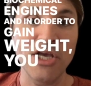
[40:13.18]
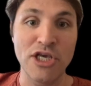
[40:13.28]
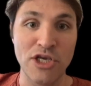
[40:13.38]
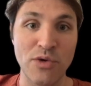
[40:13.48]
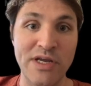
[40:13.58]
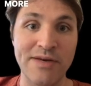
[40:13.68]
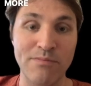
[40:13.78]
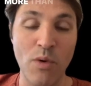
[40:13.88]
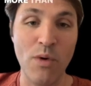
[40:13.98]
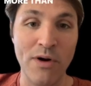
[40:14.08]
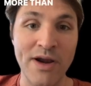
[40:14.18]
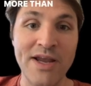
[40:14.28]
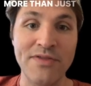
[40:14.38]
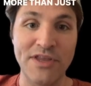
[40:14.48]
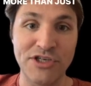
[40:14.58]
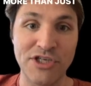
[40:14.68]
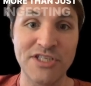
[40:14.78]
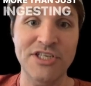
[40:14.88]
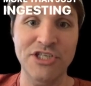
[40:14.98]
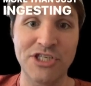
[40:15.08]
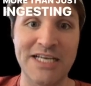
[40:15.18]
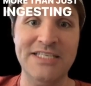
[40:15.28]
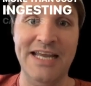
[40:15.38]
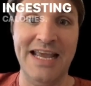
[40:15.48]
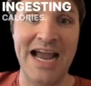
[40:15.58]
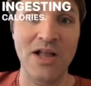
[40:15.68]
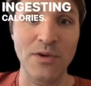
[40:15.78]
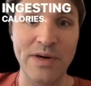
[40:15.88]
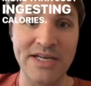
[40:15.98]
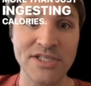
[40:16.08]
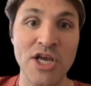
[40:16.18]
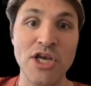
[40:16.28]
you need more than just ingesting calories.